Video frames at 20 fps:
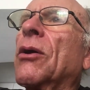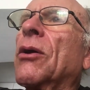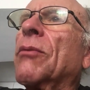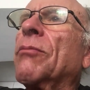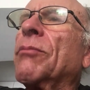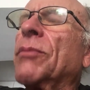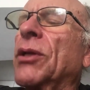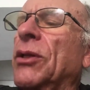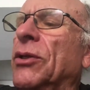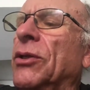
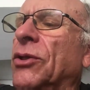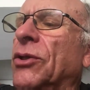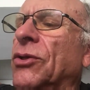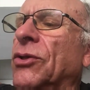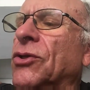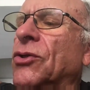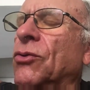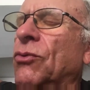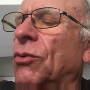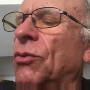
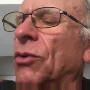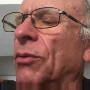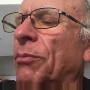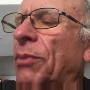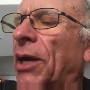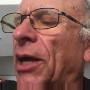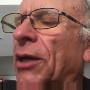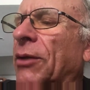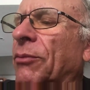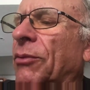militants who were
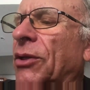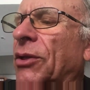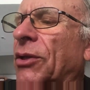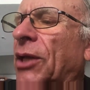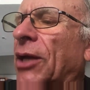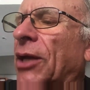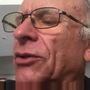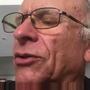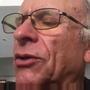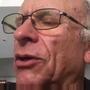backed at
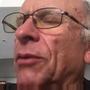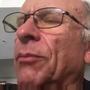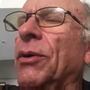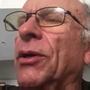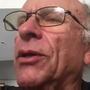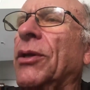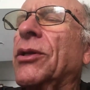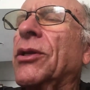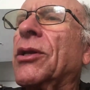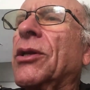that time
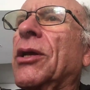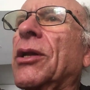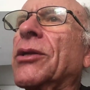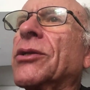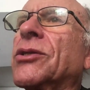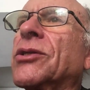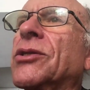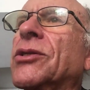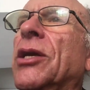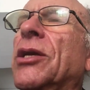by the United
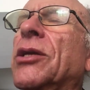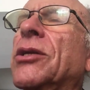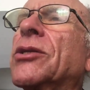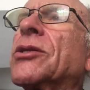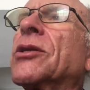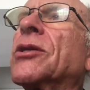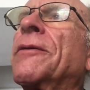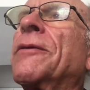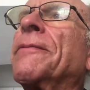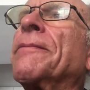
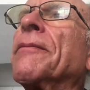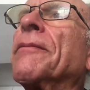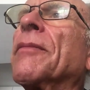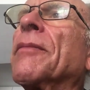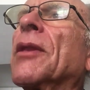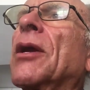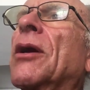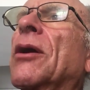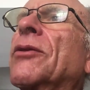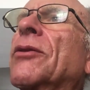States.
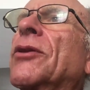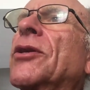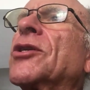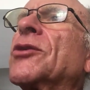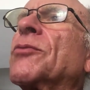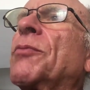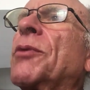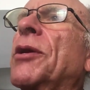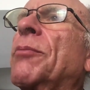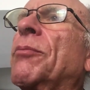
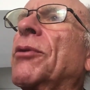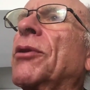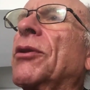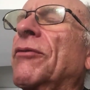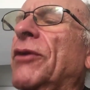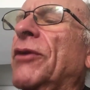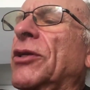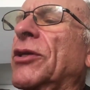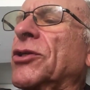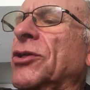These people
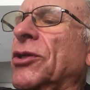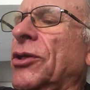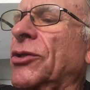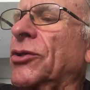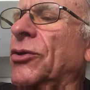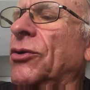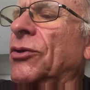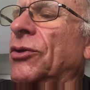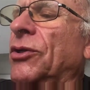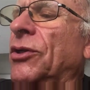eventually
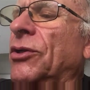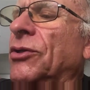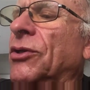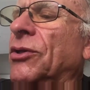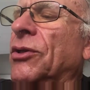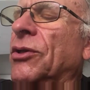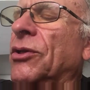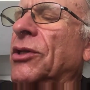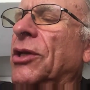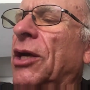turned into
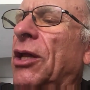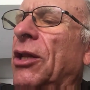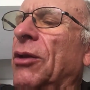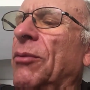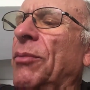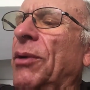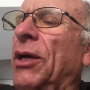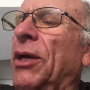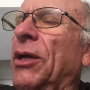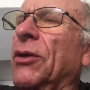the
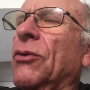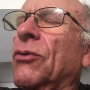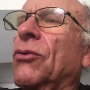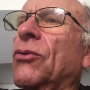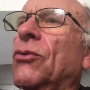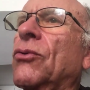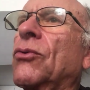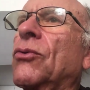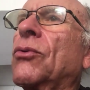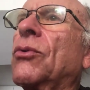Taliban,
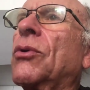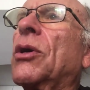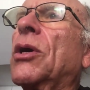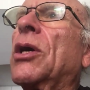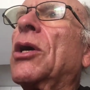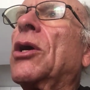who